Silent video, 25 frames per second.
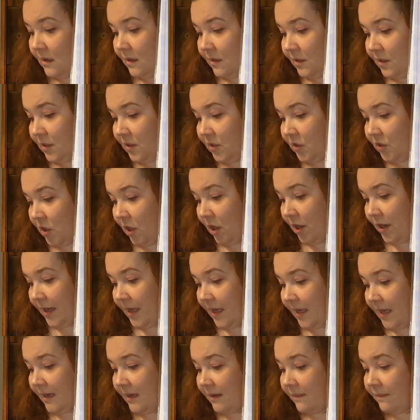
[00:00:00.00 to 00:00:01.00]

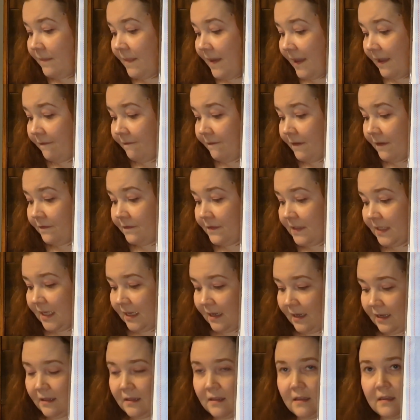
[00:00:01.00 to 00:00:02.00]
Started May
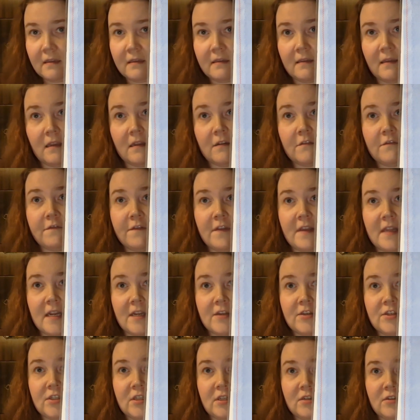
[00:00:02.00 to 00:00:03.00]
15th and finished